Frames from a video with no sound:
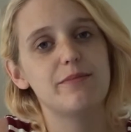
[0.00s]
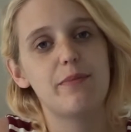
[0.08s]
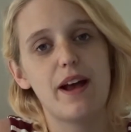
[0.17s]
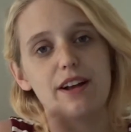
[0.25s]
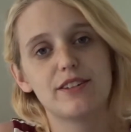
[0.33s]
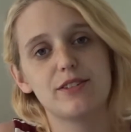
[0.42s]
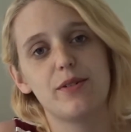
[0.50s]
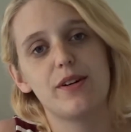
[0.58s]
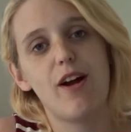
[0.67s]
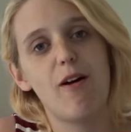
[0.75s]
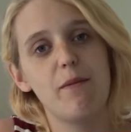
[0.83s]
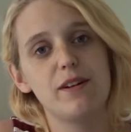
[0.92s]

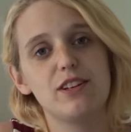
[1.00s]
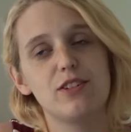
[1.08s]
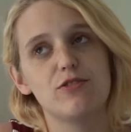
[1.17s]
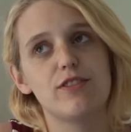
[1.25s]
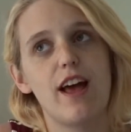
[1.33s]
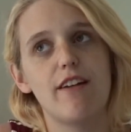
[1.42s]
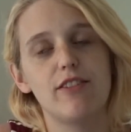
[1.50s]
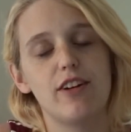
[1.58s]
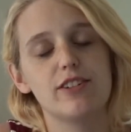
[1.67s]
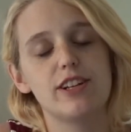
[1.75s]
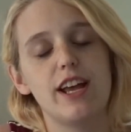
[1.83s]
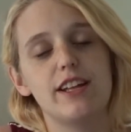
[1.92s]
backstory, all my children have
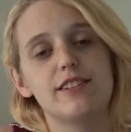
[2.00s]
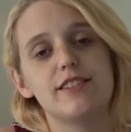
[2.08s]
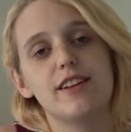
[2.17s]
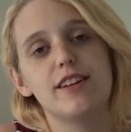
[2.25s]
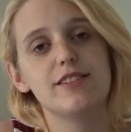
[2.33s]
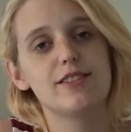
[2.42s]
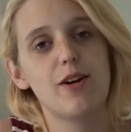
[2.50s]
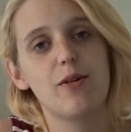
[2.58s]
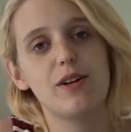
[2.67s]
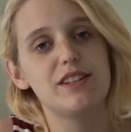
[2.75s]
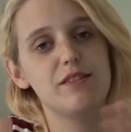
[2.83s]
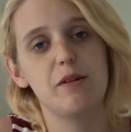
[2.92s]
large heads, and
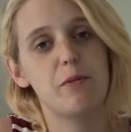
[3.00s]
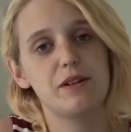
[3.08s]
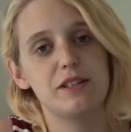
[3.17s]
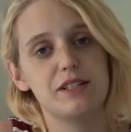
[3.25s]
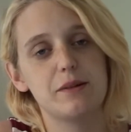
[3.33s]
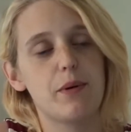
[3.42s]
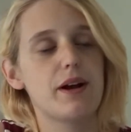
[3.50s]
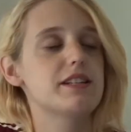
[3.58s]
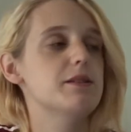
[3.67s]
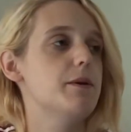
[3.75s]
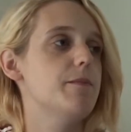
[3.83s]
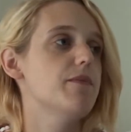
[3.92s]
so it wasn't a surprise
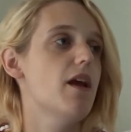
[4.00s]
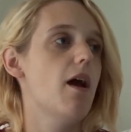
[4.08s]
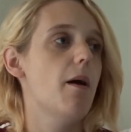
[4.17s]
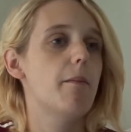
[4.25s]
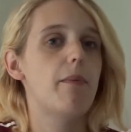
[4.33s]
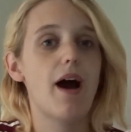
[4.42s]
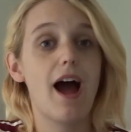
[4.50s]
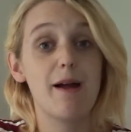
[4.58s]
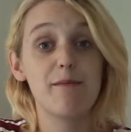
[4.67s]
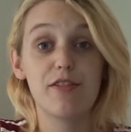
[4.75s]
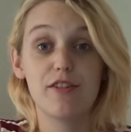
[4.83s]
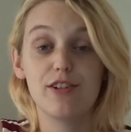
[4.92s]
to me. But
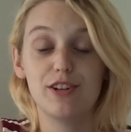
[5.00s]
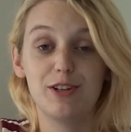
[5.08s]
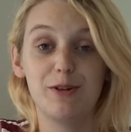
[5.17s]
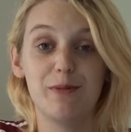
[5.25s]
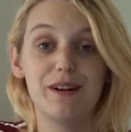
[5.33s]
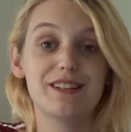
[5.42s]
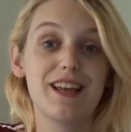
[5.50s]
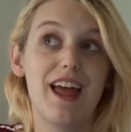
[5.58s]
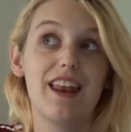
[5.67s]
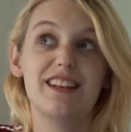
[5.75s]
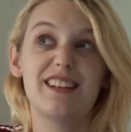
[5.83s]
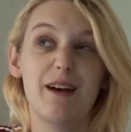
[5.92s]
I'm 32 weeks
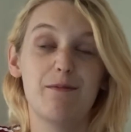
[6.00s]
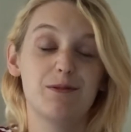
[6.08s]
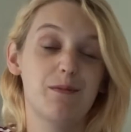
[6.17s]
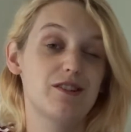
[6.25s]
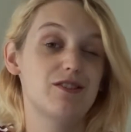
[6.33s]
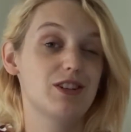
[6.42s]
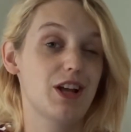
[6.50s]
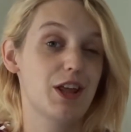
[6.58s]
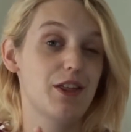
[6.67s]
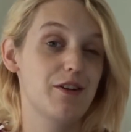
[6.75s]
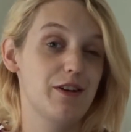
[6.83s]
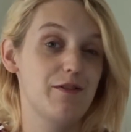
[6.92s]
and his head was measuring like
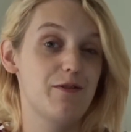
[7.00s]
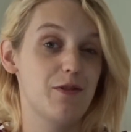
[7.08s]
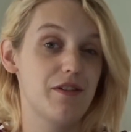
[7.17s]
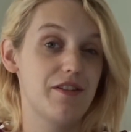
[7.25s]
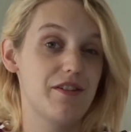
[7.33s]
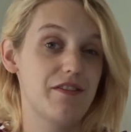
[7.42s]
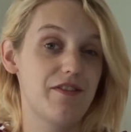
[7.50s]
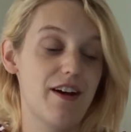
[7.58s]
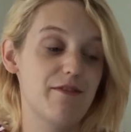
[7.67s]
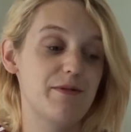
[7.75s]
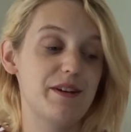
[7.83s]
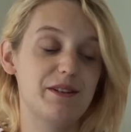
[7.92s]
34,
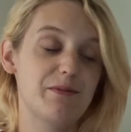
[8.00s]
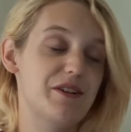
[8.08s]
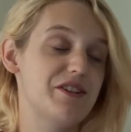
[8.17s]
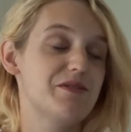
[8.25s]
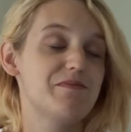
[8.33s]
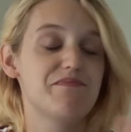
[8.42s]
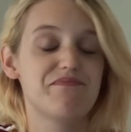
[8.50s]
35 weeks, which